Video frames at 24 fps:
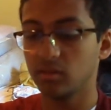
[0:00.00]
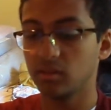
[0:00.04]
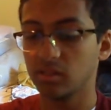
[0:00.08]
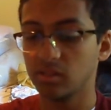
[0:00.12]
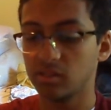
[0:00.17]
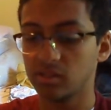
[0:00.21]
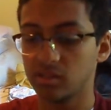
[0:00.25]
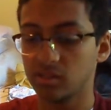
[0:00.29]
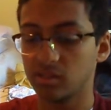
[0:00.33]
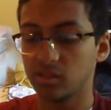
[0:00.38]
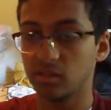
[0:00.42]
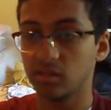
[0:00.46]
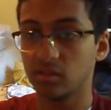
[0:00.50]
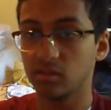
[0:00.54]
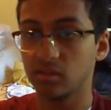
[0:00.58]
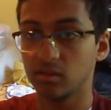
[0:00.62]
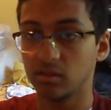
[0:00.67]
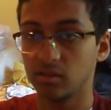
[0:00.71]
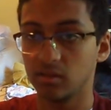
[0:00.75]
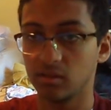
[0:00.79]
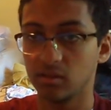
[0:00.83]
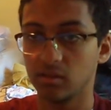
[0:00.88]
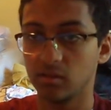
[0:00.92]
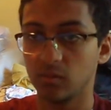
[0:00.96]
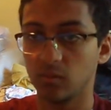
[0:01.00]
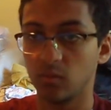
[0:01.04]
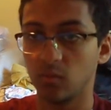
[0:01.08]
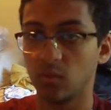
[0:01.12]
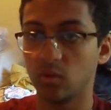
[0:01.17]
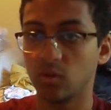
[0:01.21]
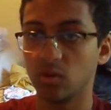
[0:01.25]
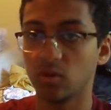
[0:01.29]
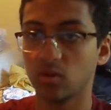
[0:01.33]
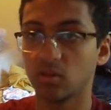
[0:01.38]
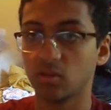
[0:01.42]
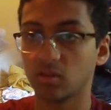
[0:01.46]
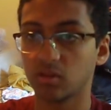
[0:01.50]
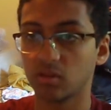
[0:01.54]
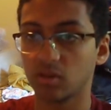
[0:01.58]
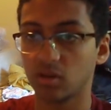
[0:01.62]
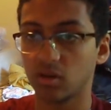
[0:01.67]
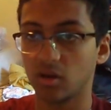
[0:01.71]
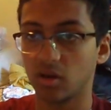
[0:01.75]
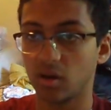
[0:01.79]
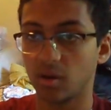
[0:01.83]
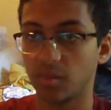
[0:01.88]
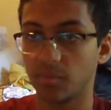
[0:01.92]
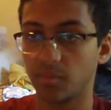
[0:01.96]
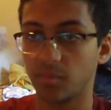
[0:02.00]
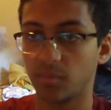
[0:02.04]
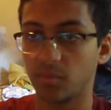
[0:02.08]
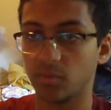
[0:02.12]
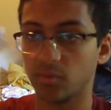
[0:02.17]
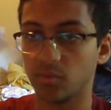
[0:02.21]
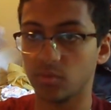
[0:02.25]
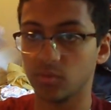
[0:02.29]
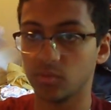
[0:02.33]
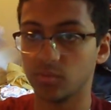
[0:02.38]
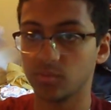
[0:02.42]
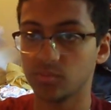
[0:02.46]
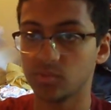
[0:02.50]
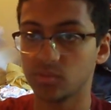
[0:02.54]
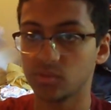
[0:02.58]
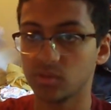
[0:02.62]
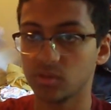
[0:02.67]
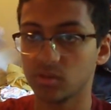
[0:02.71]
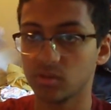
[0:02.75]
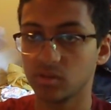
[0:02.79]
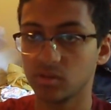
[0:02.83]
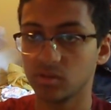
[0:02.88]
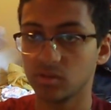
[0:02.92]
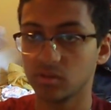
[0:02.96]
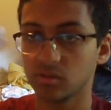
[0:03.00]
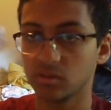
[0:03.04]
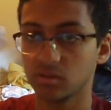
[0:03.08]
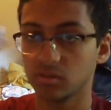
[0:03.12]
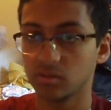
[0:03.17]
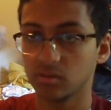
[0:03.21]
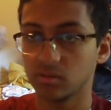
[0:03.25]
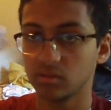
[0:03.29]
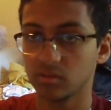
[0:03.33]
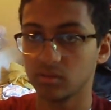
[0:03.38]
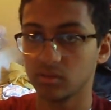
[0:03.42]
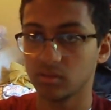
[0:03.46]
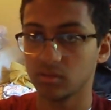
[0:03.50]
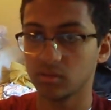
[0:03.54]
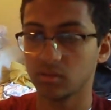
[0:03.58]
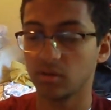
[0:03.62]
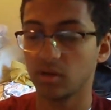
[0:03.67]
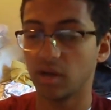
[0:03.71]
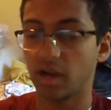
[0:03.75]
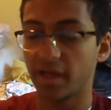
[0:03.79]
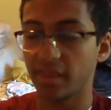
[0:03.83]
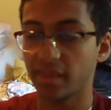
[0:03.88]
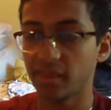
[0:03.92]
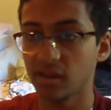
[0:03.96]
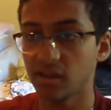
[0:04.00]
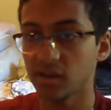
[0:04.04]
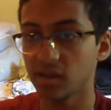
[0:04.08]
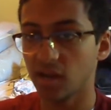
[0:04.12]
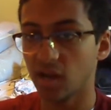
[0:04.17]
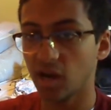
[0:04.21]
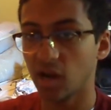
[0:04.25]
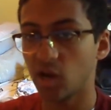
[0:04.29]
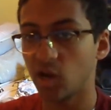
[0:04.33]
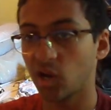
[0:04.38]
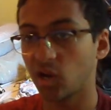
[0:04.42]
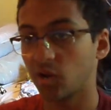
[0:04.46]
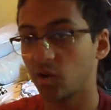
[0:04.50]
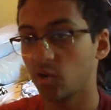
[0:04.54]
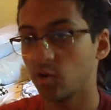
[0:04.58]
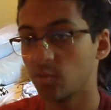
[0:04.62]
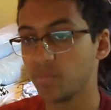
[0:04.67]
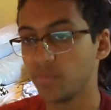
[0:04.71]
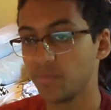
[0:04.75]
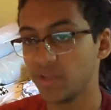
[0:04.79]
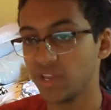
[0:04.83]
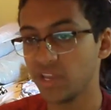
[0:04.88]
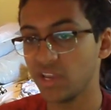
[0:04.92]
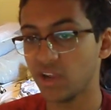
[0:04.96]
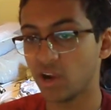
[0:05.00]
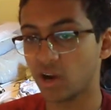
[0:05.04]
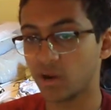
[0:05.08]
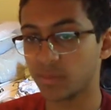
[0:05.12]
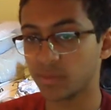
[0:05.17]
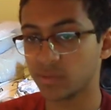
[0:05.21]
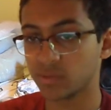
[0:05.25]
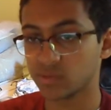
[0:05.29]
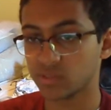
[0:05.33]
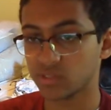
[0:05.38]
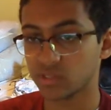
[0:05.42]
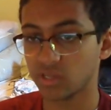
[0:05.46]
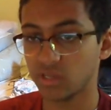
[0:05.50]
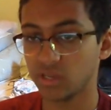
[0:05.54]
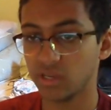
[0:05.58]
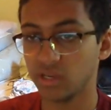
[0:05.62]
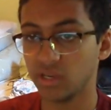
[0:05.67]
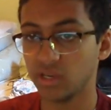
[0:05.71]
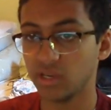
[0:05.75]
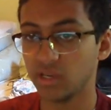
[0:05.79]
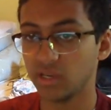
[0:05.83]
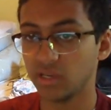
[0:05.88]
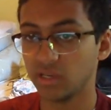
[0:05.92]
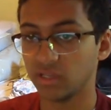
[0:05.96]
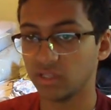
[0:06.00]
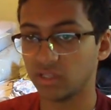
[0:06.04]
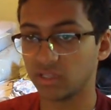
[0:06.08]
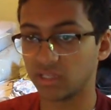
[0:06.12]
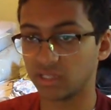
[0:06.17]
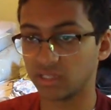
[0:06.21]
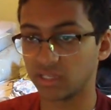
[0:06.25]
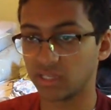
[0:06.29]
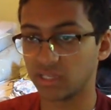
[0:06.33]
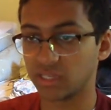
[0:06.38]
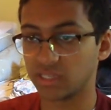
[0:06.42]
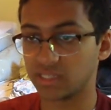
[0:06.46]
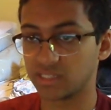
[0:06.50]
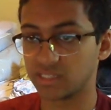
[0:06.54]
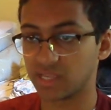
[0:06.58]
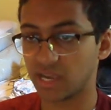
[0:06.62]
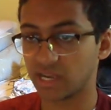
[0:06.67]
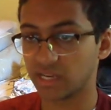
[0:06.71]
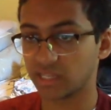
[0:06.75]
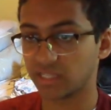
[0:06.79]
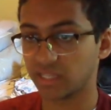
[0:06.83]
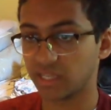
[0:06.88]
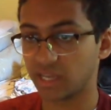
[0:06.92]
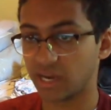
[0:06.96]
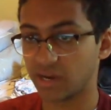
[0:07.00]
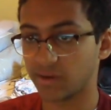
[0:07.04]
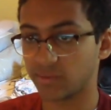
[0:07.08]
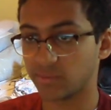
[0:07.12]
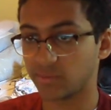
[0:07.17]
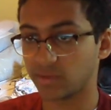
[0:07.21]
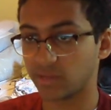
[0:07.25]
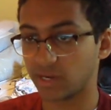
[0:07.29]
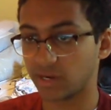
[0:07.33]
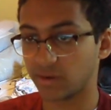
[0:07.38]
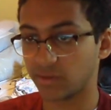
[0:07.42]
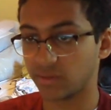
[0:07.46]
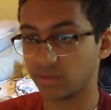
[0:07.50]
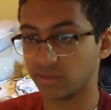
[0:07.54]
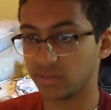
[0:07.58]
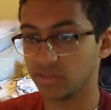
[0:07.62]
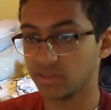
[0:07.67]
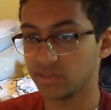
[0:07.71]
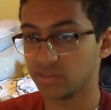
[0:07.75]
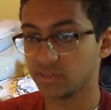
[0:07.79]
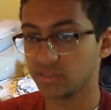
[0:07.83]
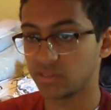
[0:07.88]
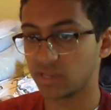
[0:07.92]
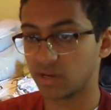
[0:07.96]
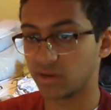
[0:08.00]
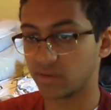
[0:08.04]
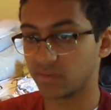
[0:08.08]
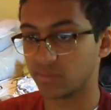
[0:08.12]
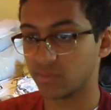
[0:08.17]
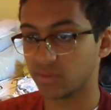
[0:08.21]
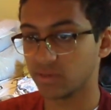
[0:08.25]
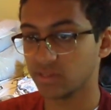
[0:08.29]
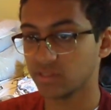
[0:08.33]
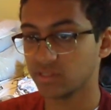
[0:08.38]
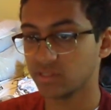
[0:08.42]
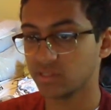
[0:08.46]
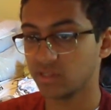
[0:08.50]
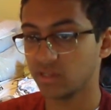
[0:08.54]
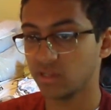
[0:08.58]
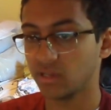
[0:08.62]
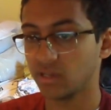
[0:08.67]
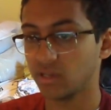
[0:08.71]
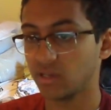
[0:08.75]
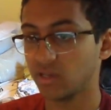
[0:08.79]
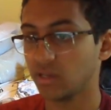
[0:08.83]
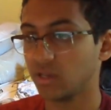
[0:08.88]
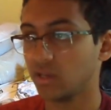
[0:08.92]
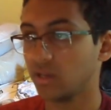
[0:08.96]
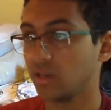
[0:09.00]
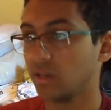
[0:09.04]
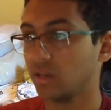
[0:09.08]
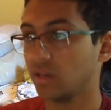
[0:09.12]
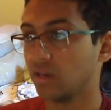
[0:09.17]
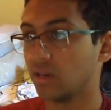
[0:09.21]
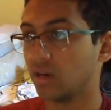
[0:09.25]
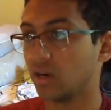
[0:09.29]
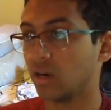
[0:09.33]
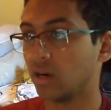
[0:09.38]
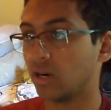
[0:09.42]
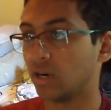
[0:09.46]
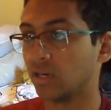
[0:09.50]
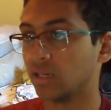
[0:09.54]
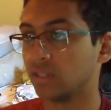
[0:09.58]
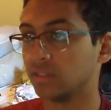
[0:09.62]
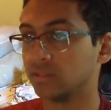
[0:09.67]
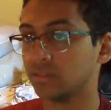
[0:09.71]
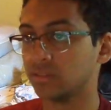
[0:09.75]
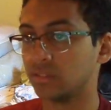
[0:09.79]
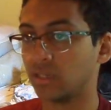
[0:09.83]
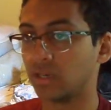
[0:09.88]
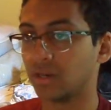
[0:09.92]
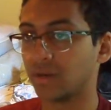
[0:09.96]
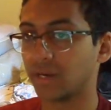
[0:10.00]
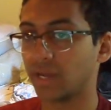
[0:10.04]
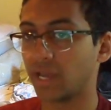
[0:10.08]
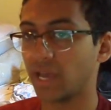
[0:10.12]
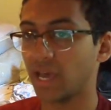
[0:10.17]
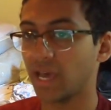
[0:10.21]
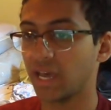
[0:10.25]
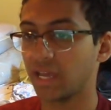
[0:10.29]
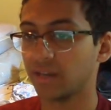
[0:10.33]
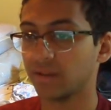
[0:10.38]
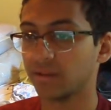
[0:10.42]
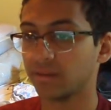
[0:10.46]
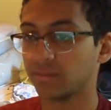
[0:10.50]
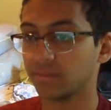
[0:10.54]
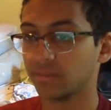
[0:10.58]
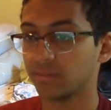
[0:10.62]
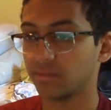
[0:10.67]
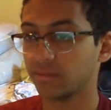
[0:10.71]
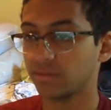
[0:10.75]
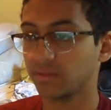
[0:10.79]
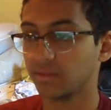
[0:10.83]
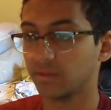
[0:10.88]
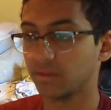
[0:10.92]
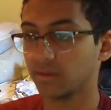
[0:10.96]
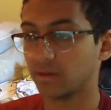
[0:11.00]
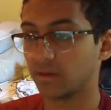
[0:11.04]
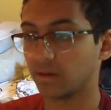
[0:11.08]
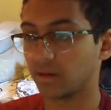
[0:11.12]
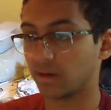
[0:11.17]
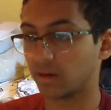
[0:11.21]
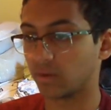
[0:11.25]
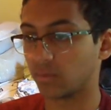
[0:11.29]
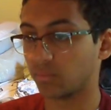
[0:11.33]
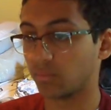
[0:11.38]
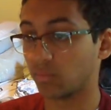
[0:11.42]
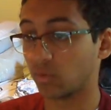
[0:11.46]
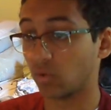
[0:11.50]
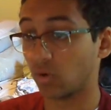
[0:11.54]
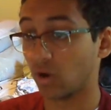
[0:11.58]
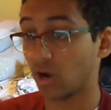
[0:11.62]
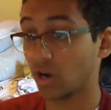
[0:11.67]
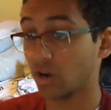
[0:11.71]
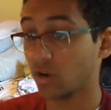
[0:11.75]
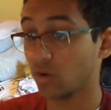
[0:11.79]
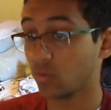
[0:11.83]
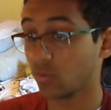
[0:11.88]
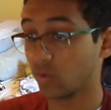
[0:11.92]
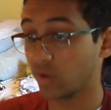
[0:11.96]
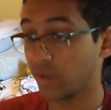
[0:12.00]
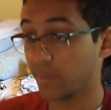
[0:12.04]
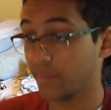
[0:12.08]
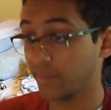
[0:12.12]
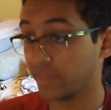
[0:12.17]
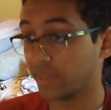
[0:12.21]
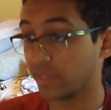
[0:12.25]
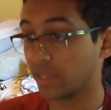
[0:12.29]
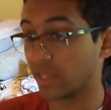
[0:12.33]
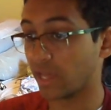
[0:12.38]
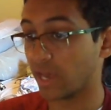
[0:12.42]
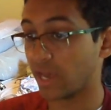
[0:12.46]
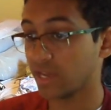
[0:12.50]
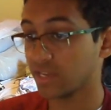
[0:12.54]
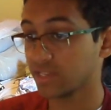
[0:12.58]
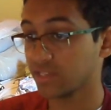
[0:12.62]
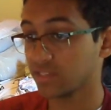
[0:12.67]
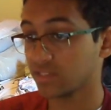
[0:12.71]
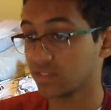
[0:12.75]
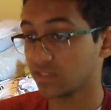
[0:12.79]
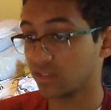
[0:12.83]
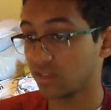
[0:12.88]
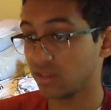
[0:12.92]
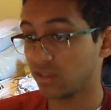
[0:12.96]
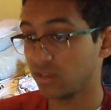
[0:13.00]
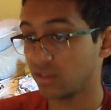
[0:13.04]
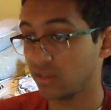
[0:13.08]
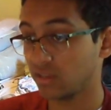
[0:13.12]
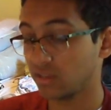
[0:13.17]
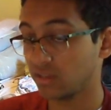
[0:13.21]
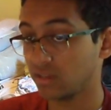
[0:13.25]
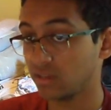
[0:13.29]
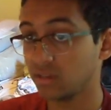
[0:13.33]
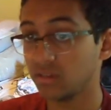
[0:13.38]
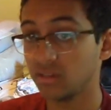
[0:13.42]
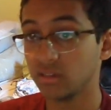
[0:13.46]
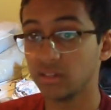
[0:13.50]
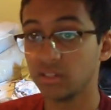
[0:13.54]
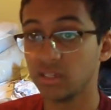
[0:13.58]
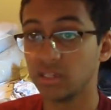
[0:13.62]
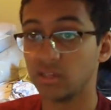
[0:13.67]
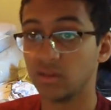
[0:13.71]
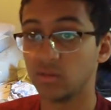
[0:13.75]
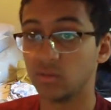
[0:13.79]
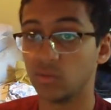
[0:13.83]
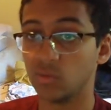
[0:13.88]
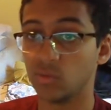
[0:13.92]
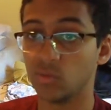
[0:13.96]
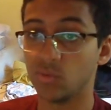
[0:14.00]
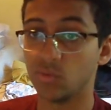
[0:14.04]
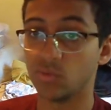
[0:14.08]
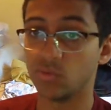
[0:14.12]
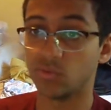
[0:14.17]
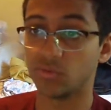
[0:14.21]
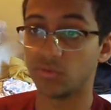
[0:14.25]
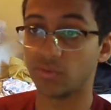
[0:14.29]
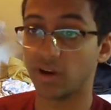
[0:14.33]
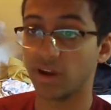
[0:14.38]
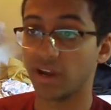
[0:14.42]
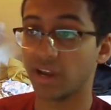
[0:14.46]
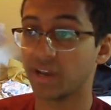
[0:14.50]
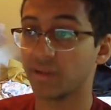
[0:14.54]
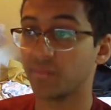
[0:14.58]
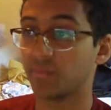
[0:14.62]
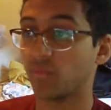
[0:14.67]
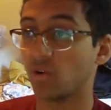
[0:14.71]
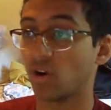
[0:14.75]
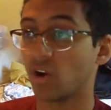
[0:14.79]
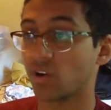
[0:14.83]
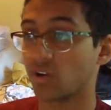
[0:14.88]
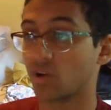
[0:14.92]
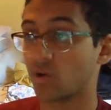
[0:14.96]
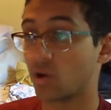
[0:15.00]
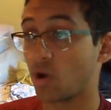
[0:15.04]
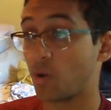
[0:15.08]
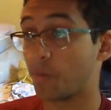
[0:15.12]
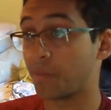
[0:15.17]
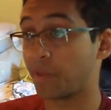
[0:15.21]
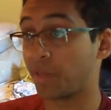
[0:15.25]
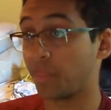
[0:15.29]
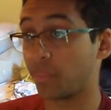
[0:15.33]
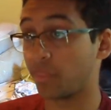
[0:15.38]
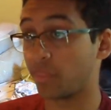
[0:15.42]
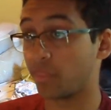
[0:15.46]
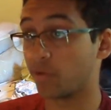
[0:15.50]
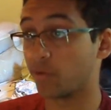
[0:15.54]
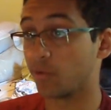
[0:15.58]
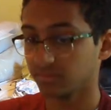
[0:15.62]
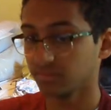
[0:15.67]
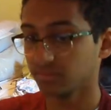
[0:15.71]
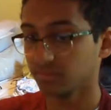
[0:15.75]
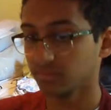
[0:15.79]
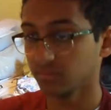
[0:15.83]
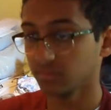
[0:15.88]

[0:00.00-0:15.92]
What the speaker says: Let's see, World Cup groups. I think I got Group B almost exactly how it was. No, I had Morocco came in last. Oof, I had Morocco coming in third.